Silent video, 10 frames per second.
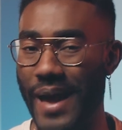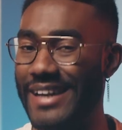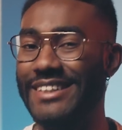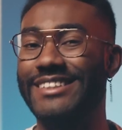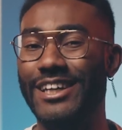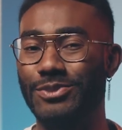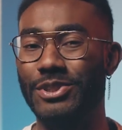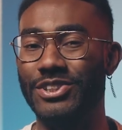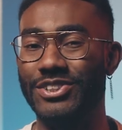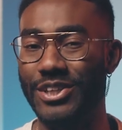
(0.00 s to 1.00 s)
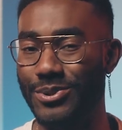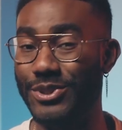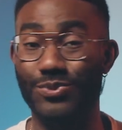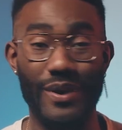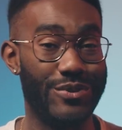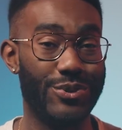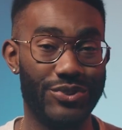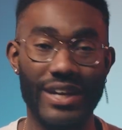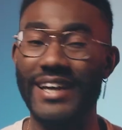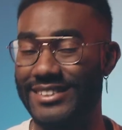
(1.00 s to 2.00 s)
any size business increase
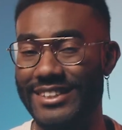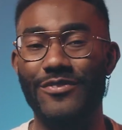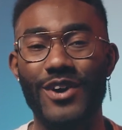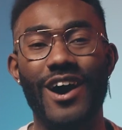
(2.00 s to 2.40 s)
revenues and save